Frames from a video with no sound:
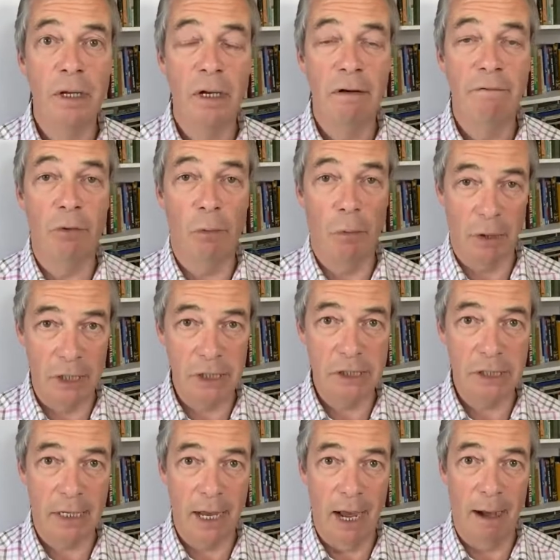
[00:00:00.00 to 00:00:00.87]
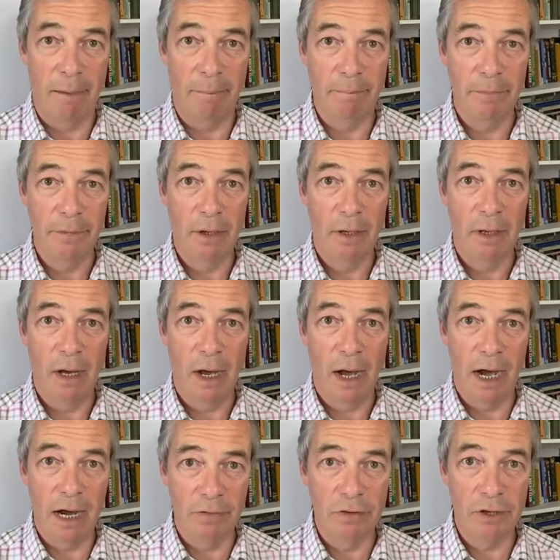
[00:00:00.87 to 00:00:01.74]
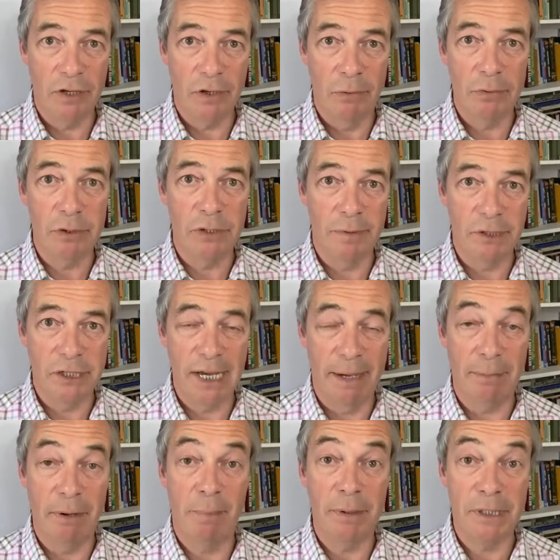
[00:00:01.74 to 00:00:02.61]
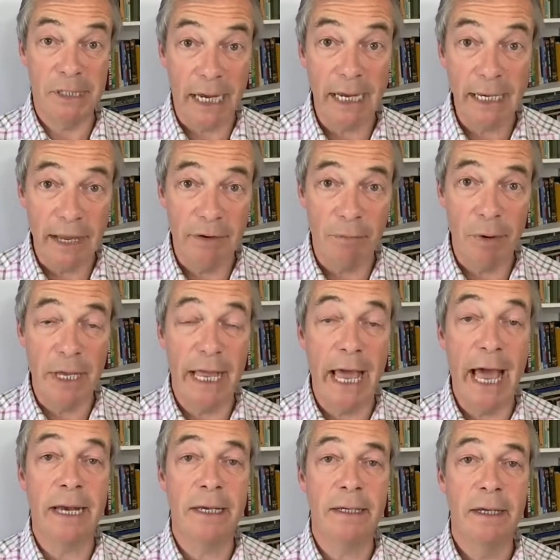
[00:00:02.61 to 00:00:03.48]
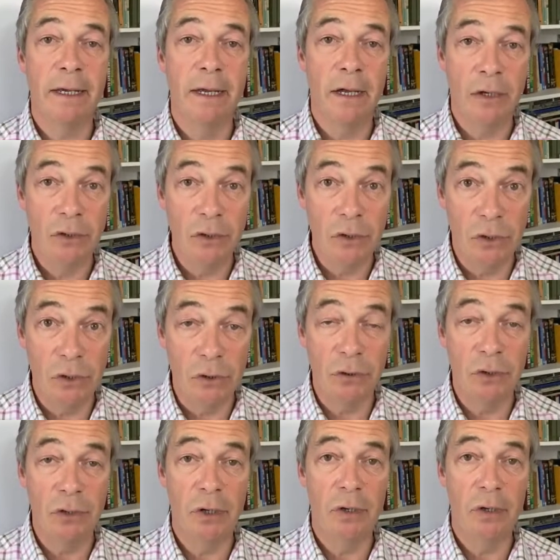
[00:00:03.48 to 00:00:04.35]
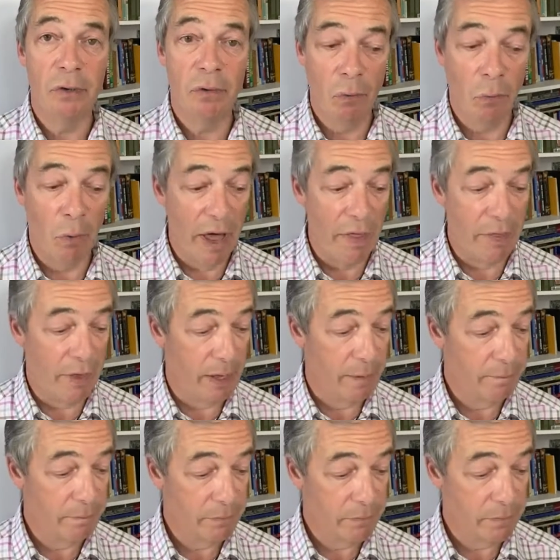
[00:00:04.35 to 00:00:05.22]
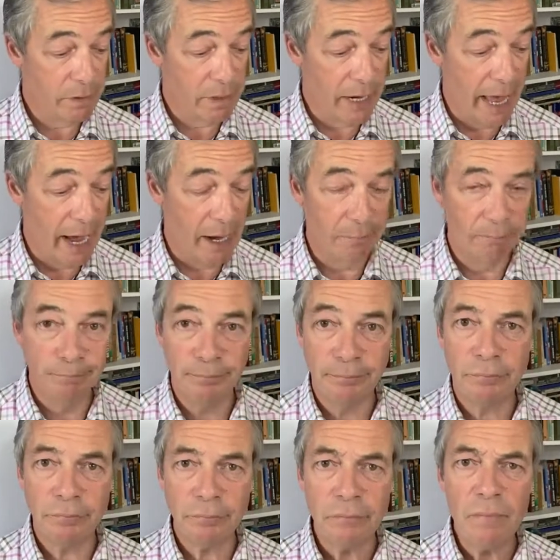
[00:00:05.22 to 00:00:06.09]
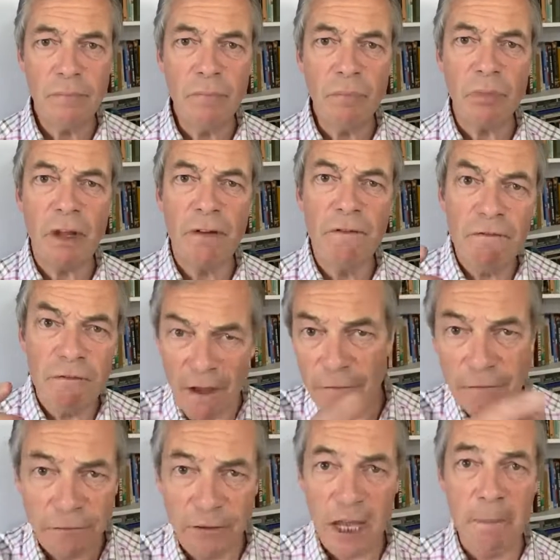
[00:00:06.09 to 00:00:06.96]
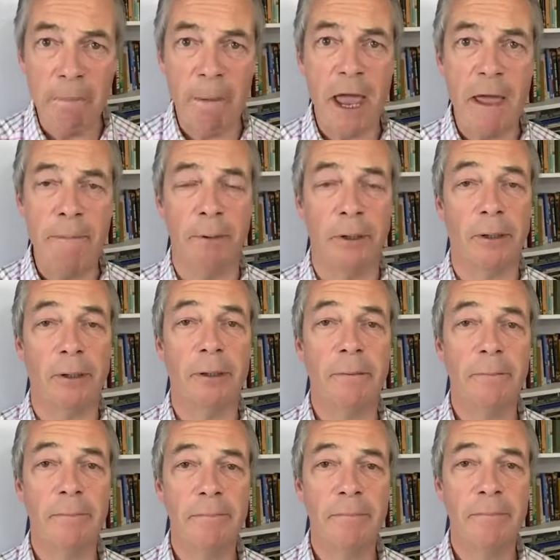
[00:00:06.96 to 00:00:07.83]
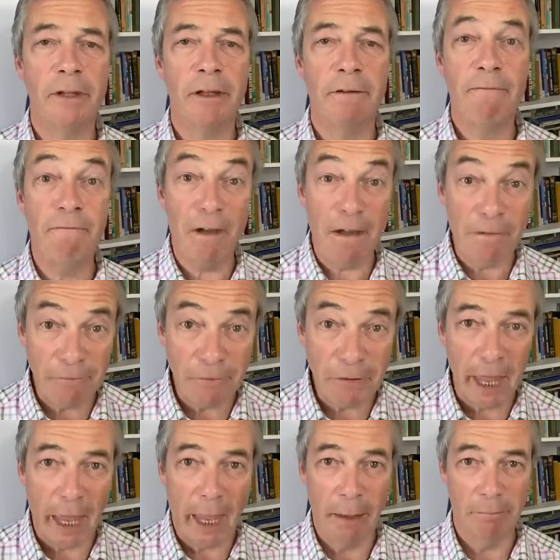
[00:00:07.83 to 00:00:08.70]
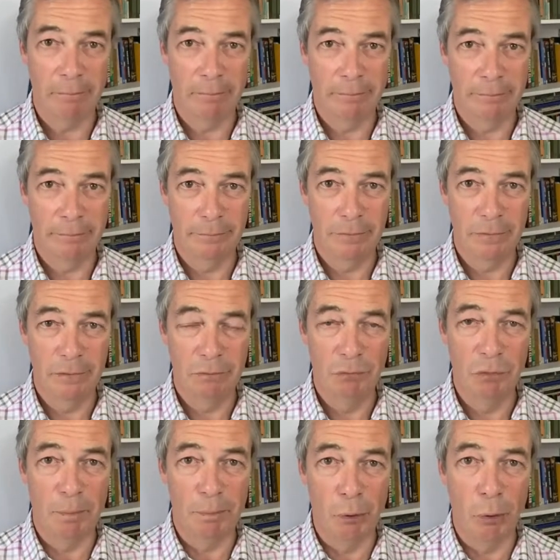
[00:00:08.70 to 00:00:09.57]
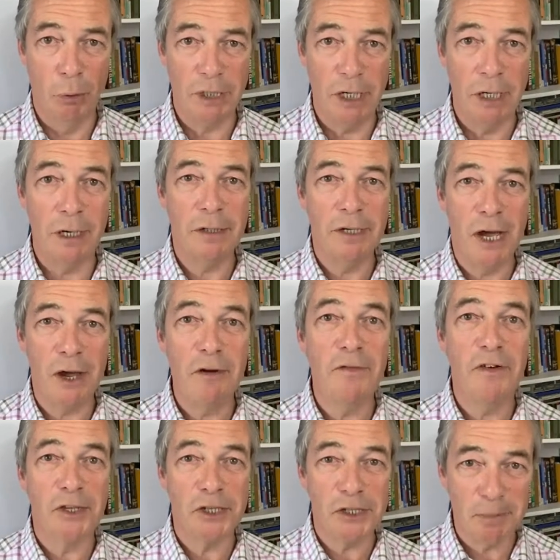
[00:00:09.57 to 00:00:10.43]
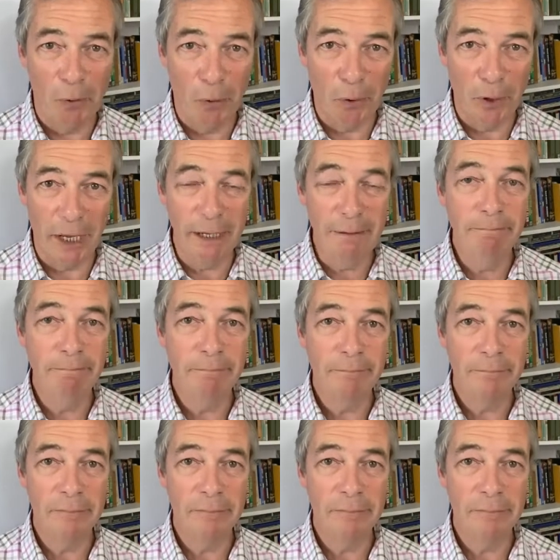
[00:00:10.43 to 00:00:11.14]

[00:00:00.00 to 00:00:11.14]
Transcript: for what is to come over the course of a summer, particularly if we get good weather. Now, 50 people were brought into Dover this morning.